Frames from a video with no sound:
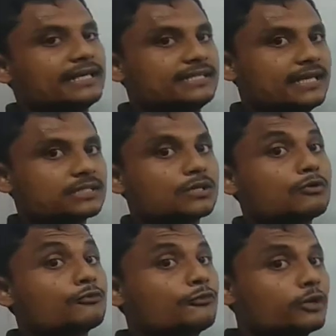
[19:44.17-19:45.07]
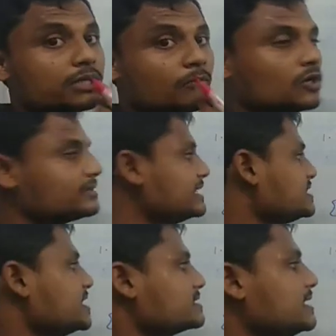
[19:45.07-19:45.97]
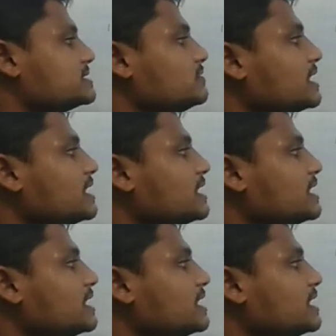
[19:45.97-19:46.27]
diseases. Foot, mouth diseases, guys.